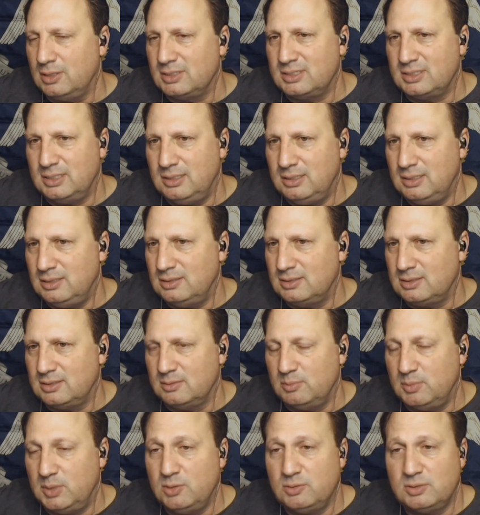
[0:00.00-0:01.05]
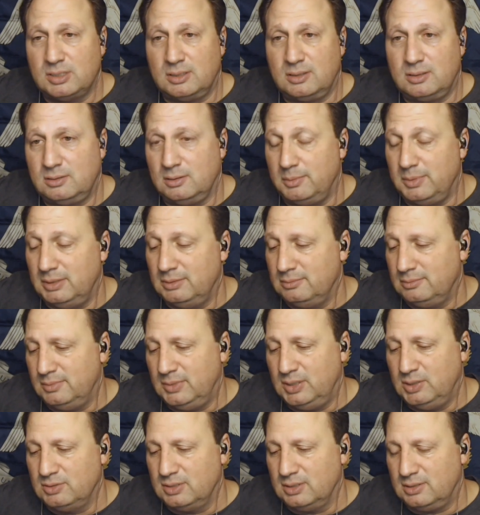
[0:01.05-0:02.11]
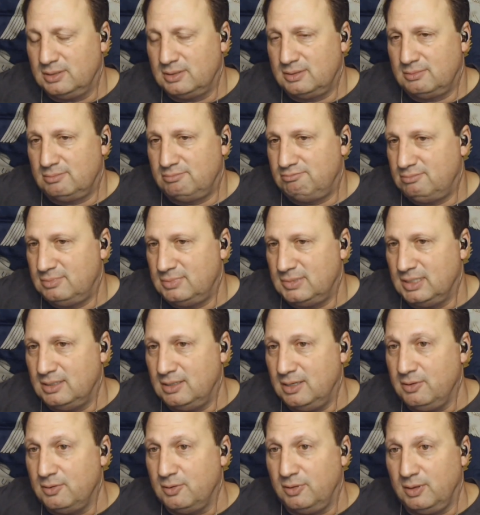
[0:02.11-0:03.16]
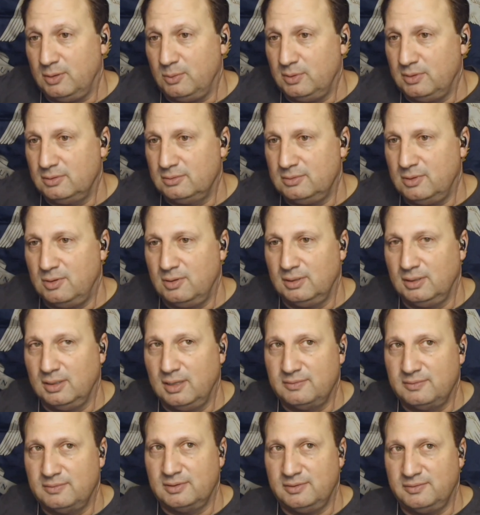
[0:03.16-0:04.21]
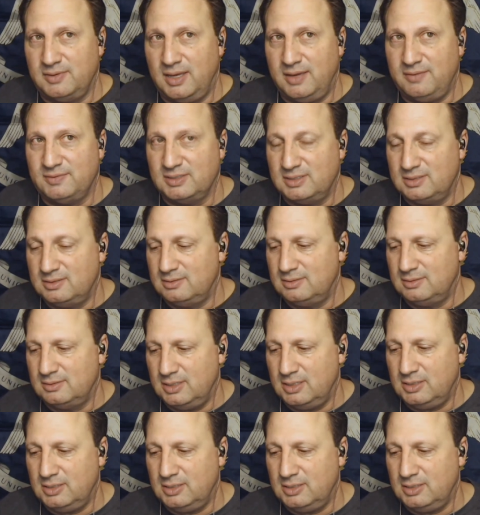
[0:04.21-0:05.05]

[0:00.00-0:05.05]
art scenes and music. I mean, music's another thing yeah. we hardly ever haven't